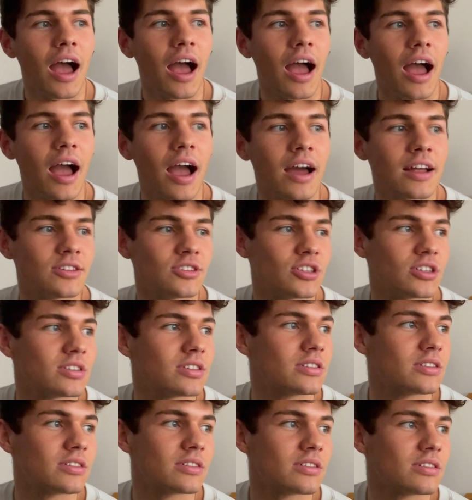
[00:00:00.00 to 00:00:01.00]
and
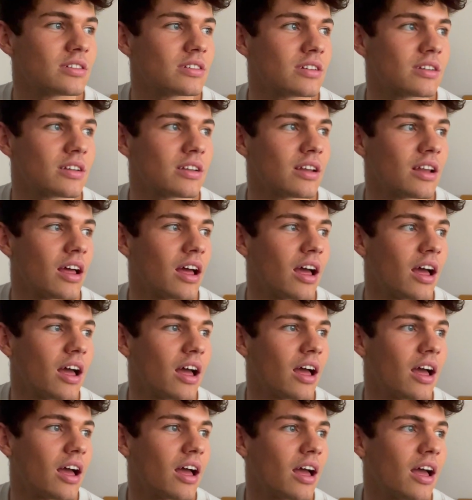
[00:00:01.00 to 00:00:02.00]
just,
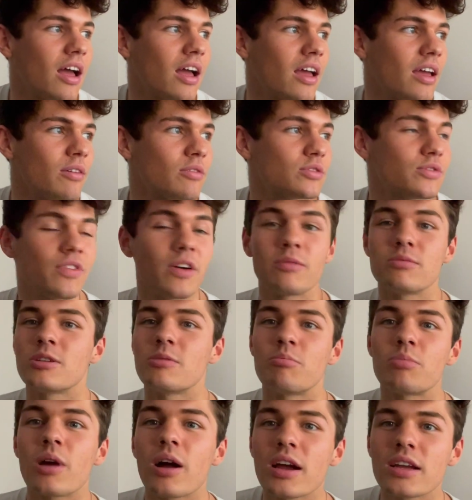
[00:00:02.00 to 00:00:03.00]
it was filmed in
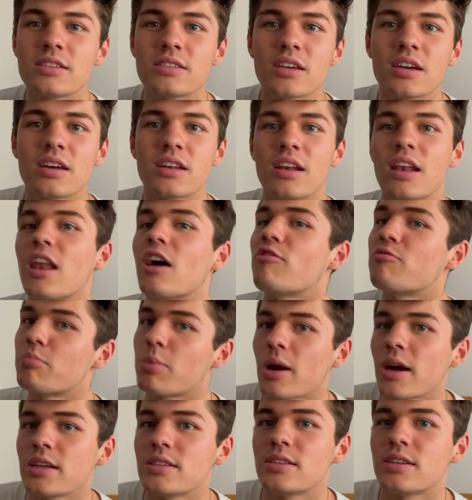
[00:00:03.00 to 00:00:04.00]
Brighton, love
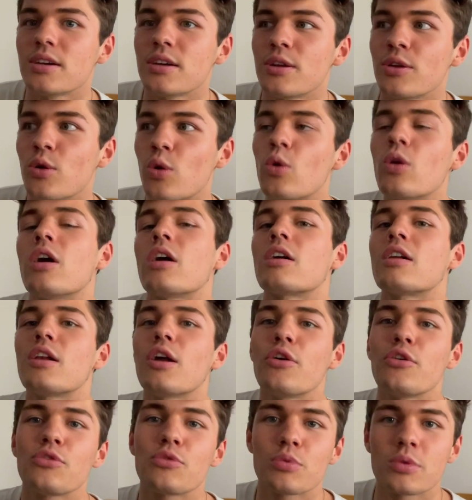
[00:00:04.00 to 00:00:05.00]
Brighton. All our
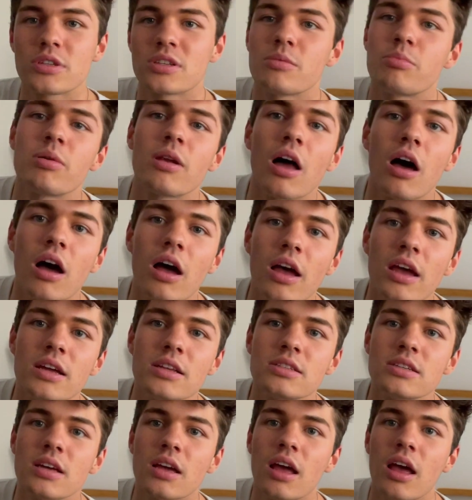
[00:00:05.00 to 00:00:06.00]
clothes were supplied
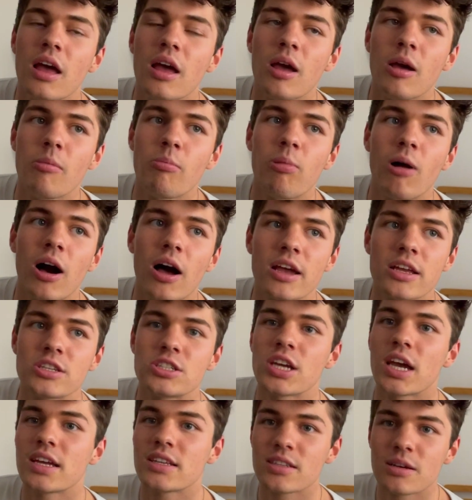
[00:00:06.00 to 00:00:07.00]
by
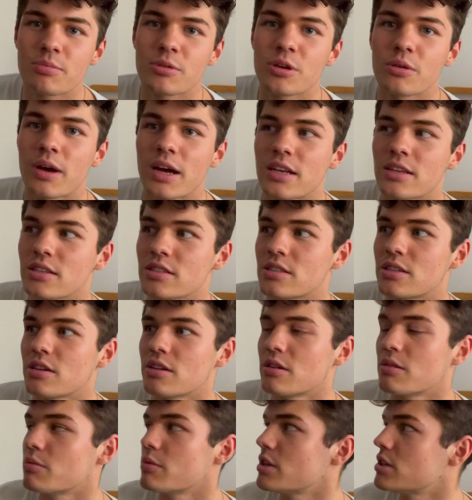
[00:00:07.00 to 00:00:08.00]
JW
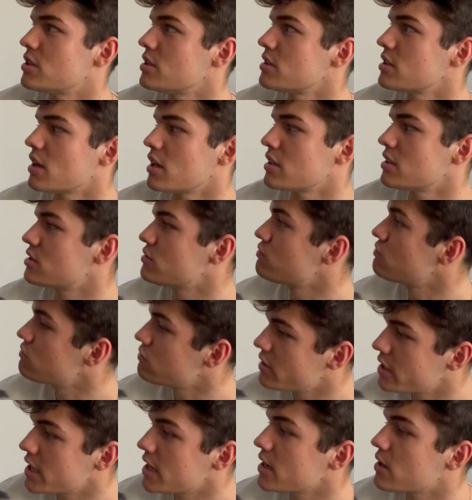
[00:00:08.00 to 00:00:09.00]
Anderson, which is like this
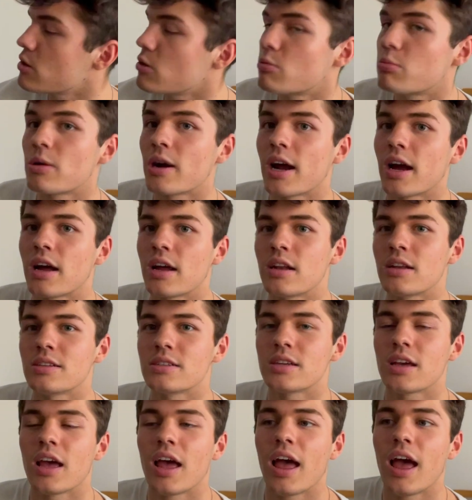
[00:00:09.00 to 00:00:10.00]
really cool brand.
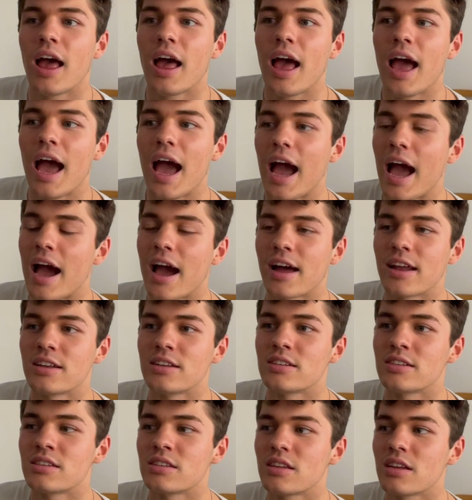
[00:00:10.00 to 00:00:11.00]

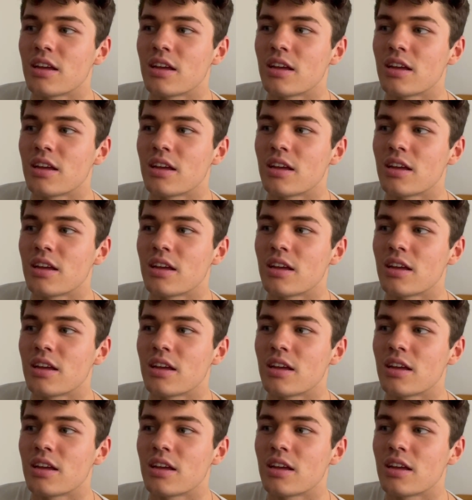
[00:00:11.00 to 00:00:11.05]
And